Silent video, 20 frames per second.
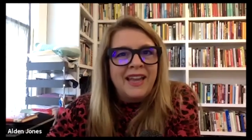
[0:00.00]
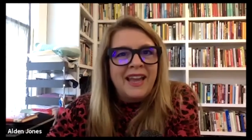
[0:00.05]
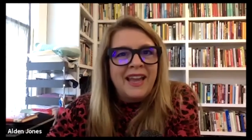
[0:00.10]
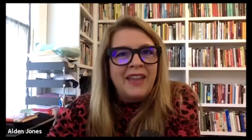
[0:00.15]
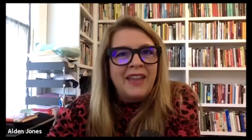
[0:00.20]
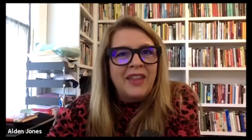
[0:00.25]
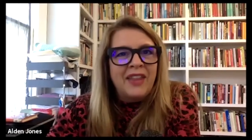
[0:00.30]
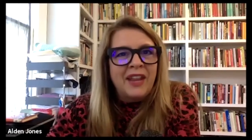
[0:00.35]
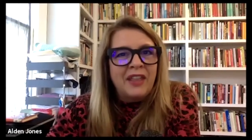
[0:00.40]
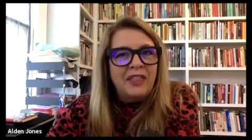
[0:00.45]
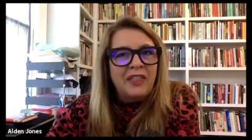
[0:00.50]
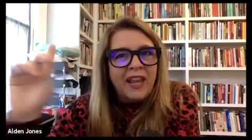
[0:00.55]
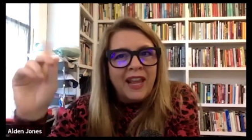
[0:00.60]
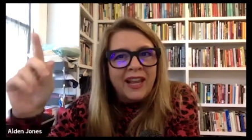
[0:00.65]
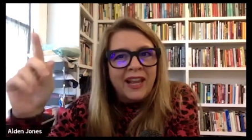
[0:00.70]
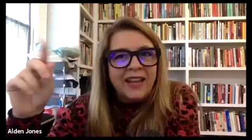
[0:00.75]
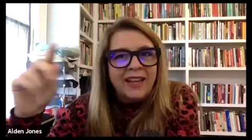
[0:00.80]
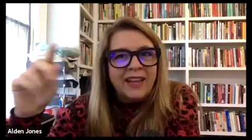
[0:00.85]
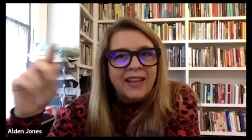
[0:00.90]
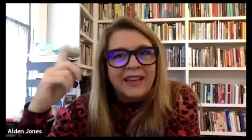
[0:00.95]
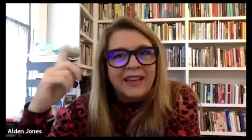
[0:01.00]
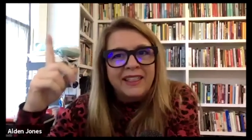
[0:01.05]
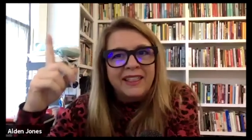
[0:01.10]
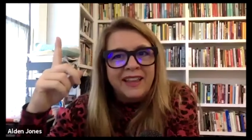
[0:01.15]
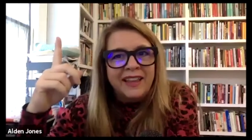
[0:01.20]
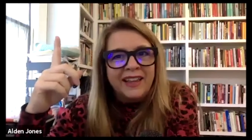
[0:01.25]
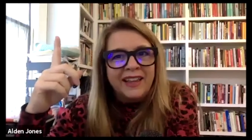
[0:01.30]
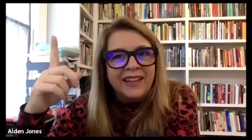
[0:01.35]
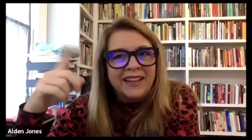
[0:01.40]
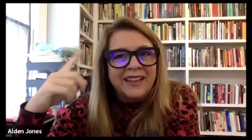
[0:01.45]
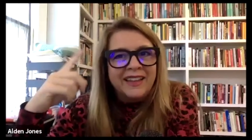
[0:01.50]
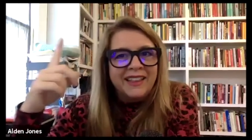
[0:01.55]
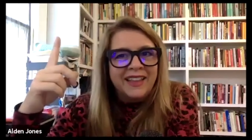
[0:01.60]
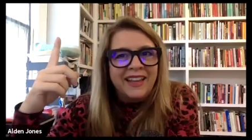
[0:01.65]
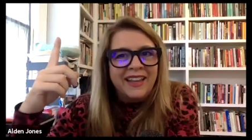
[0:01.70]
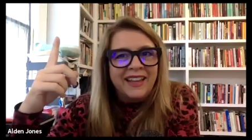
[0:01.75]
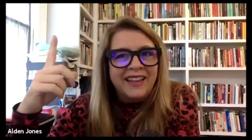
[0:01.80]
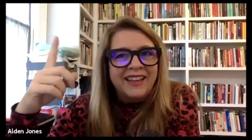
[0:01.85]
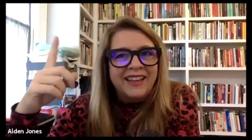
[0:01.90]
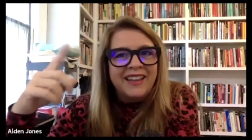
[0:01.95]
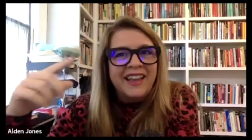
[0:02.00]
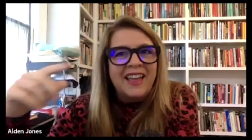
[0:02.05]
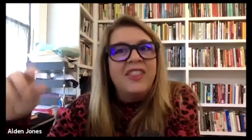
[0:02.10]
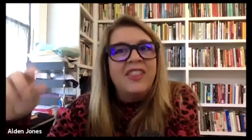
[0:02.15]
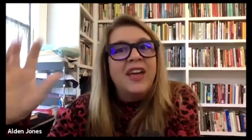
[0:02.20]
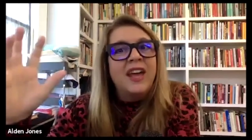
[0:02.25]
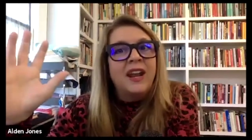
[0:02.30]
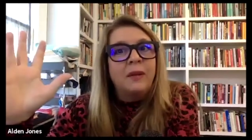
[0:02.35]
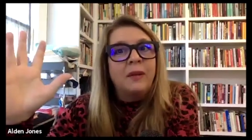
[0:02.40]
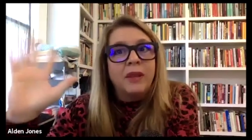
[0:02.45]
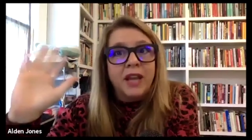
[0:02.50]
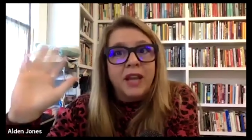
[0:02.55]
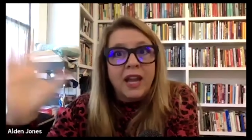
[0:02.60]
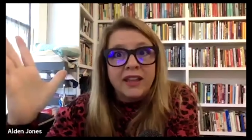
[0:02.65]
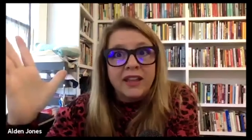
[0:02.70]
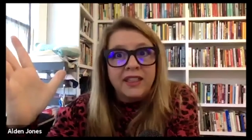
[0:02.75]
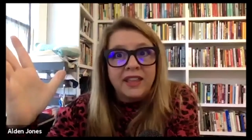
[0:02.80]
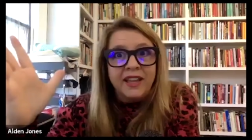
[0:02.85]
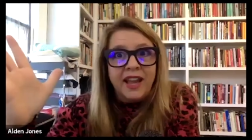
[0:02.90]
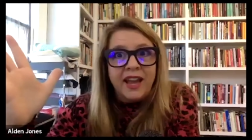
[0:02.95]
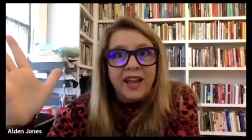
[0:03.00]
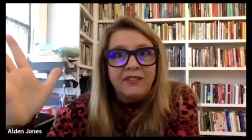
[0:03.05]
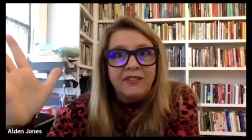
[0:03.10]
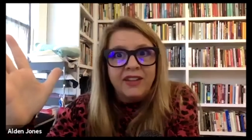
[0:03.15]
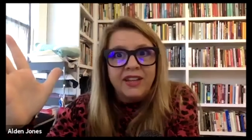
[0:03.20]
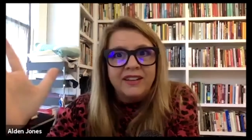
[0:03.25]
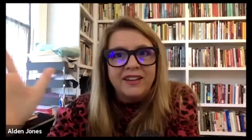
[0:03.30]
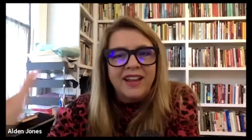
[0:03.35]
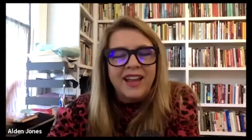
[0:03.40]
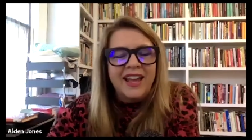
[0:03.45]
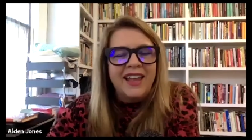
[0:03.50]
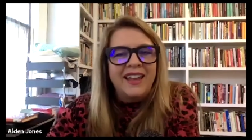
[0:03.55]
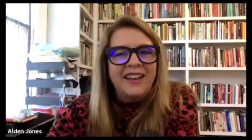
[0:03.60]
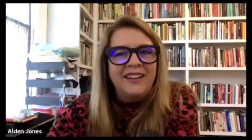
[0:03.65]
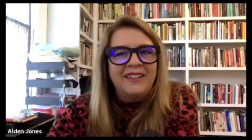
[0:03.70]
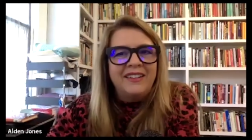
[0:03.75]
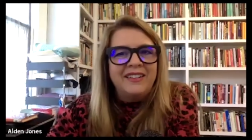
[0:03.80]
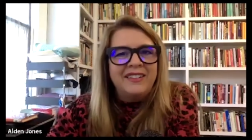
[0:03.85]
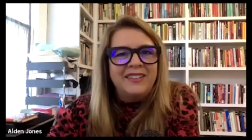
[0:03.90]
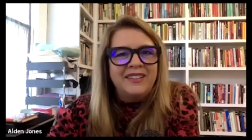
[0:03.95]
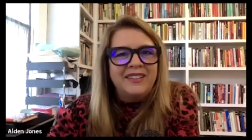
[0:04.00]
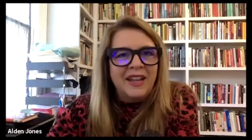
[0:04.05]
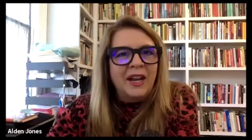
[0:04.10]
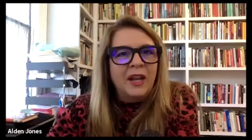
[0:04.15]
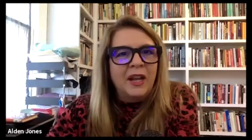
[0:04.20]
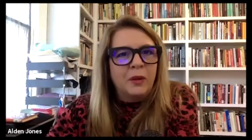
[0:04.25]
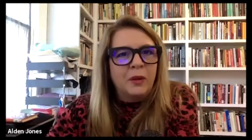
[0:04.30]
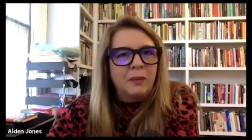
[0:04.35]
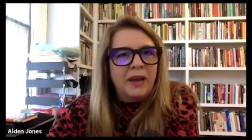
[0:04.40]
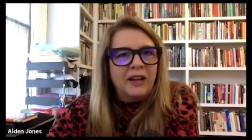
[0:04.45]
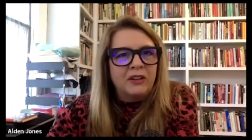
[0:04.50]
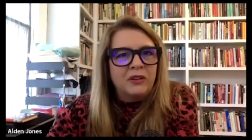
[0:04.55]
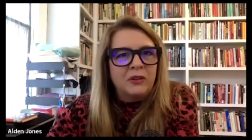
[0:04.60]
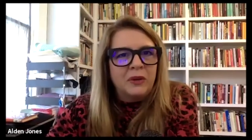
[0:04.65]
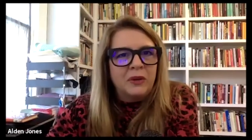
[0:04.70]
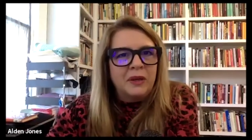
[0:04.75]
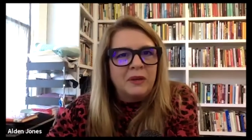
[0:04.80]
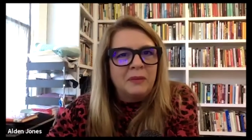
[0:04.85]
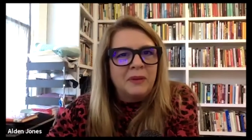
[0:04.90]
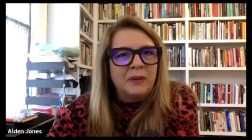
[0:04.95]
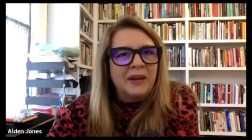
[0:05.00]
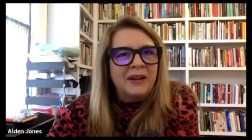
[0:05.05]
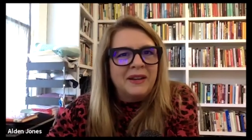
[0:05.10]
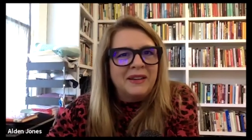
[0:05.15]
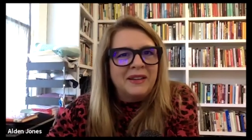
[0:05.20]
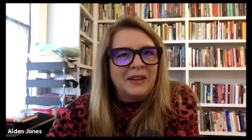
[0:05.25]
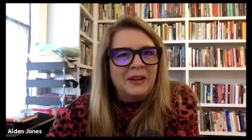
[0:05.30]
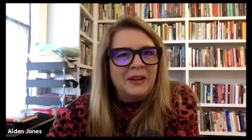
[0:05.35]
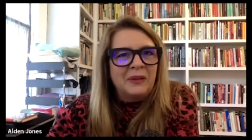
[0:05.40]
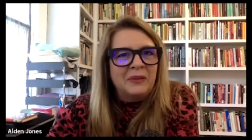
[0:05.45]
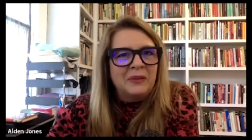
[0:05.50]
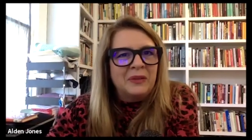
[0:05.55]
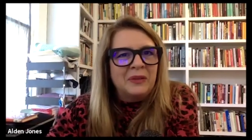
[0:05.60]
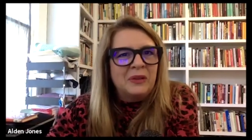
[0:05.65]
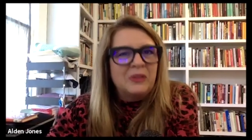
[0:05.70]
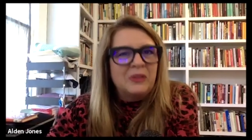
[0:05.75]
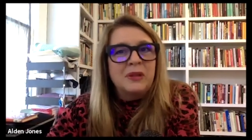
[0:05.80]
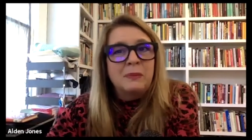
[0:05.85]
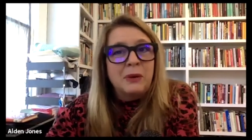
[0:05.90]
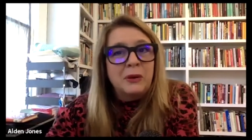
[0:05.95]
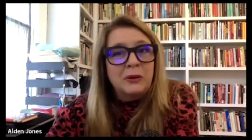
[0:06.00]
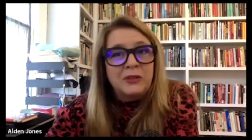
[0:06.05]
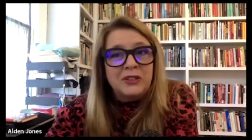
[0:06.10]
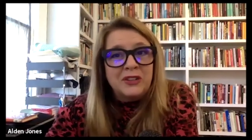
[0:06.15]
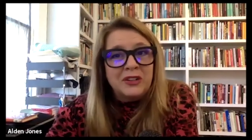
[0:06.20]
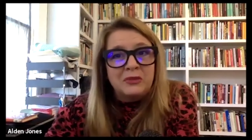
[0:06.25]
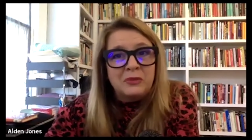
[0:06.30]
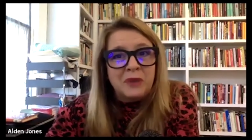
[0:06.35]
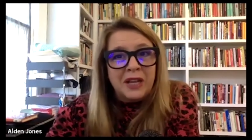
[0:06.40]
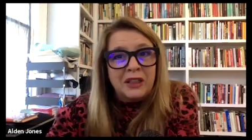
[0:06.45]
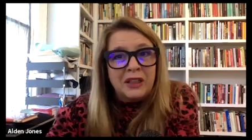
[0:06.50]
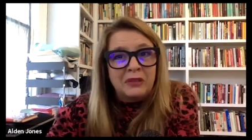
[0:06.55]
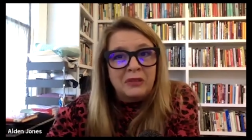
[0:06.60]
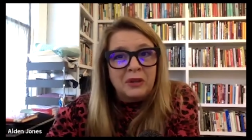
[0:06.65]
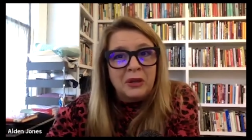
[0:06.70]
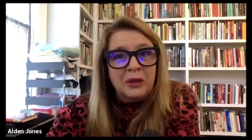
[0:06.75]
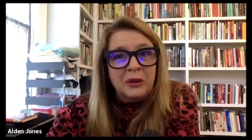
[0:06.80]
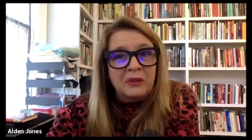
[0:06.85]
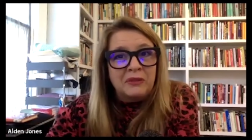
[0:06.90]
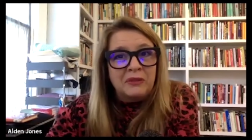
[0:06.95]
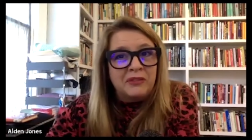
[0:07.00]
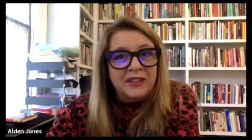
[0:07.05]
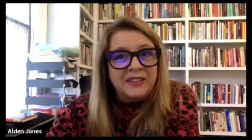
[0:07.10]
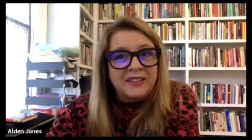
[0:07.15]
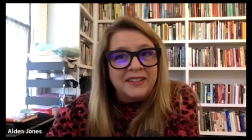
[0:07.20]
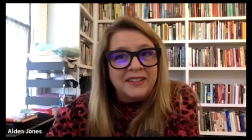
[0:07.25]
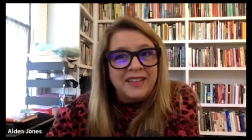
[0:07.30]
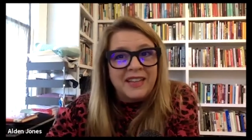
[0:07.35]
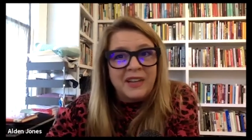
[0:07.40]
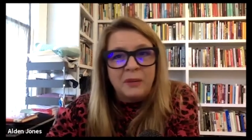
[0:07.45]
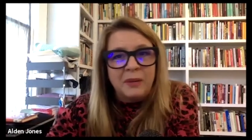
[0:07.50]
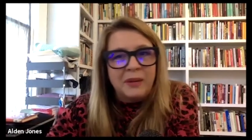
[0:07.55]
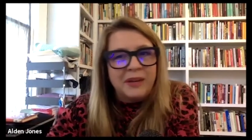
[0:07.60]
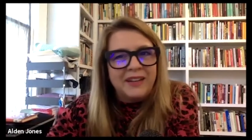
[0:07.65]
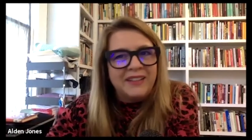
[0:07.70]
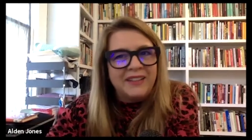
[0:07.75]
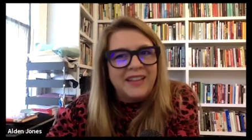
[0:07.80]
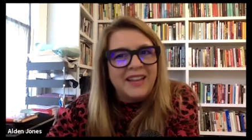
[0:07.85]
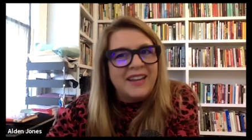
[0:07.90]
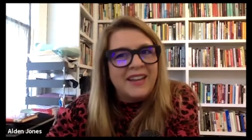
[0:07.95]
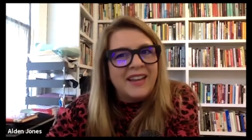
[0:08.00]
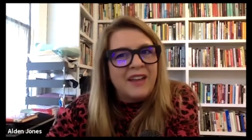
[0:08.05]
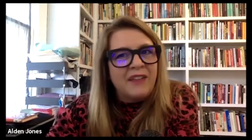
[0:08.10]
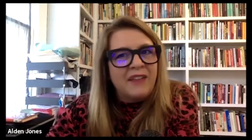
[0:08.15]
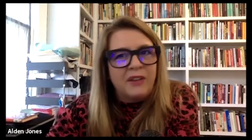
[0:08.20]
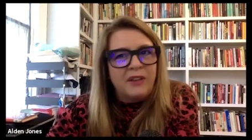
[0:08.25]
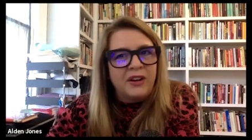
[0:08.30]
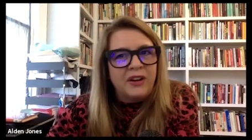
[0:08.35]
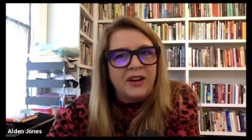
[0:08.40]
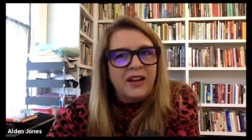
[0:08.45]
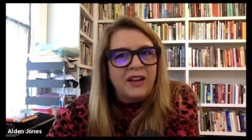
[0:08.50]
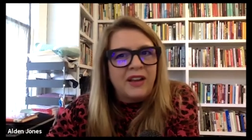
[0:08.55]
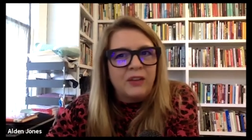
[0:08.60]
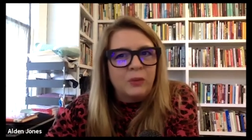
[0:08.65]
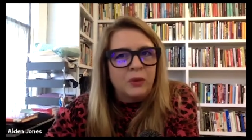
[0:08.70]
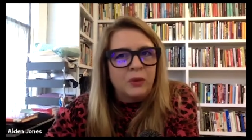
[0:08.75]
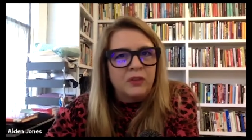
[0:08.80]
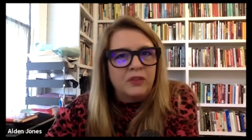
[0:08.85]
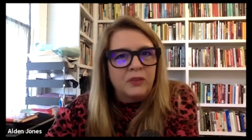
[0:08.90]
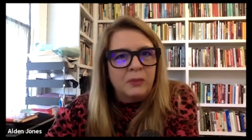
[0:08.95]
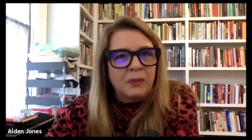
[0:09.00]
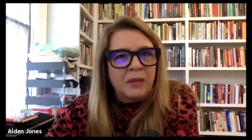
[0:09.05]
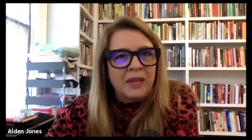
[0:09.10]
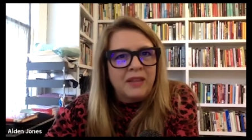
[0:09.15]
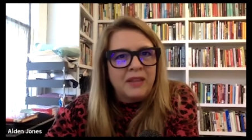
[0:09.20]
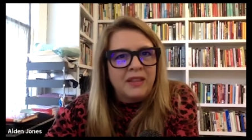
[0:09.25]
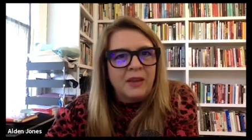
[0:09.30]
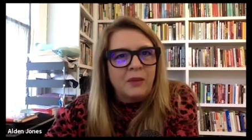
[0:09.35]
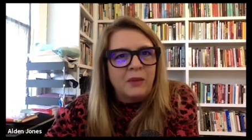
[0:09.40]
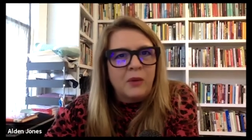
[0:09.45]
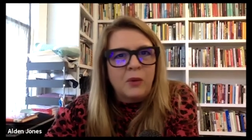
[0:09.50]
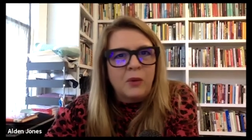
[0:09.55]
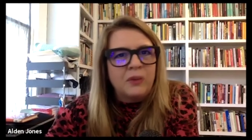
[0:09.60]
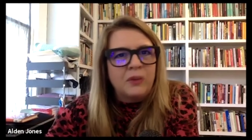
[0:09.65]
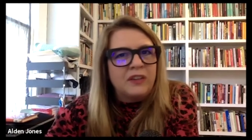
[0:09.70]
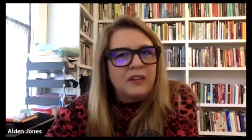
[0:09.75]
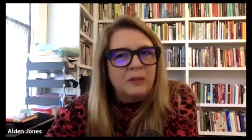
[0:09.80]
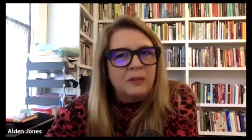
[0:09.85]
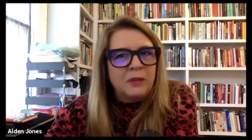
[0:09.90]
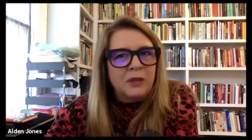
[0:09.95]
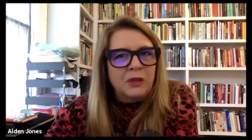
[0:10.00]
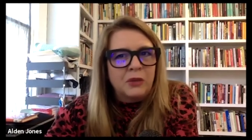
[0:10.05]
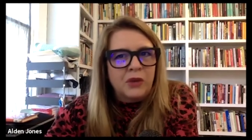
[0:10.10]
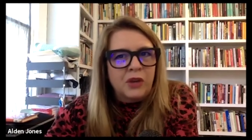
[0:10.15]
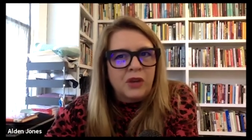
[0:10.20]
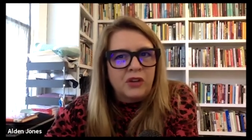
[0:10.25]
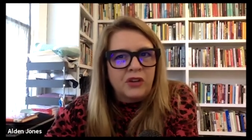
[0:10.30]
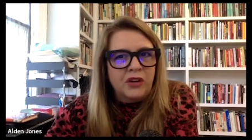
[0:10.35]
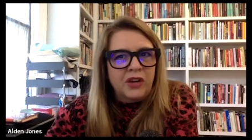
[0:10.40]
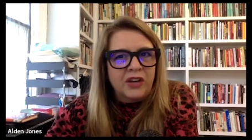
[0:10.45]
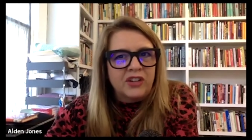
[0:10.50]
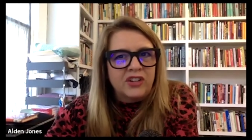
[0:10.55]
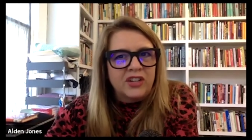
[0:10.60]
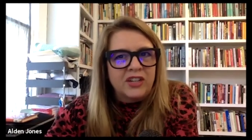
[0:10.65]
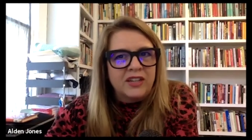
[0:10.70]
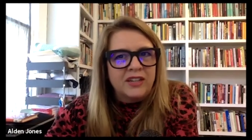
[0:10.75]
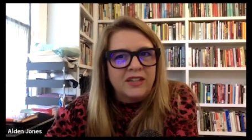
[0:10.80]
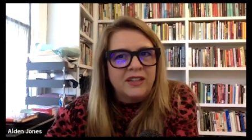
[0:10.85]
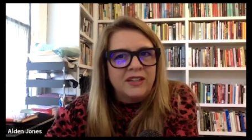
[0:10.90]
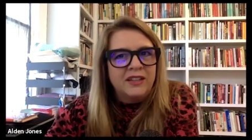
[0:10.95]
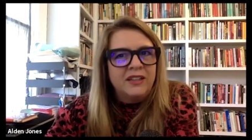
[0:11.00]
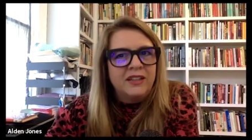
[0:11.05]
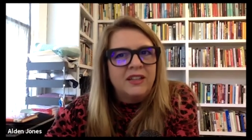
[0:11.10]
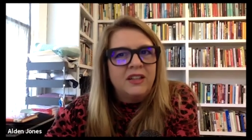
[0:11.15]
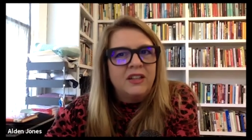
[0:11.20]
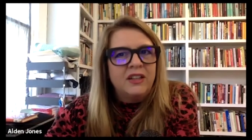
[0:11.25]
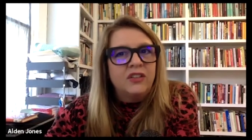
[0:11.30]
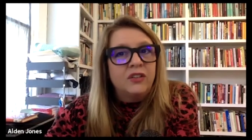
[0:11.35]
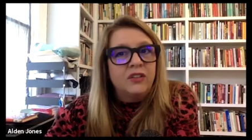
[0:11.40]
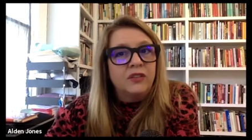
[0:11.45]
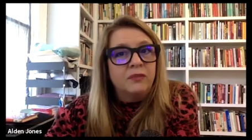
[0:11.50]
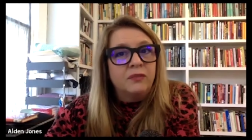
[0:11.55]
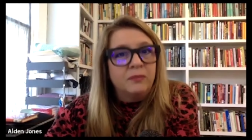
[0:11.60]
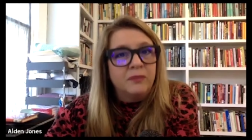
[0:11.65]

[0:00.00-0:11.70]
and then I think, and then I think, and I think, and then I'm like, I think I have it and then I go back to it. But you know, you're supposed to just write through and fix it later, but that never has worked for me. That always takes me in the wrong direction. So yeah, I